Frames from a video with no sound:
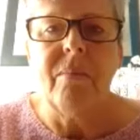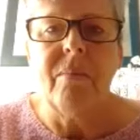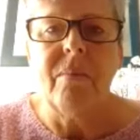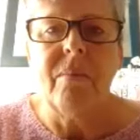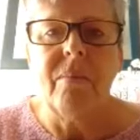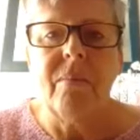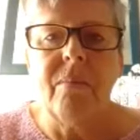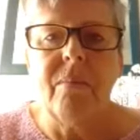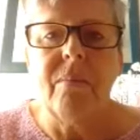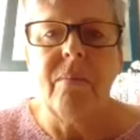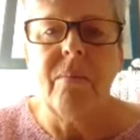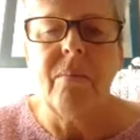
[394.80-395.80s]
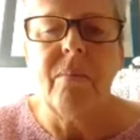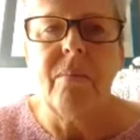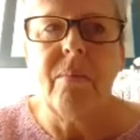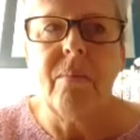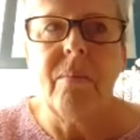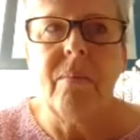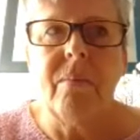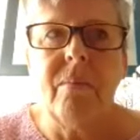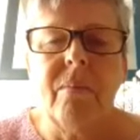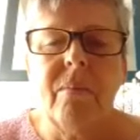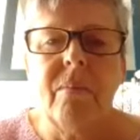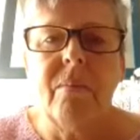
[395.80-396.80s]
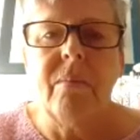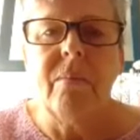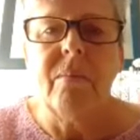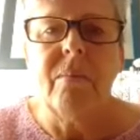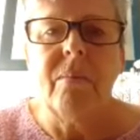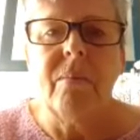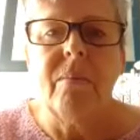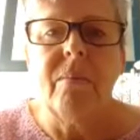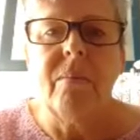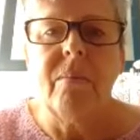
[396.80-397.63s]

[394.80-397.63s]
No words are spoken by the person on screen.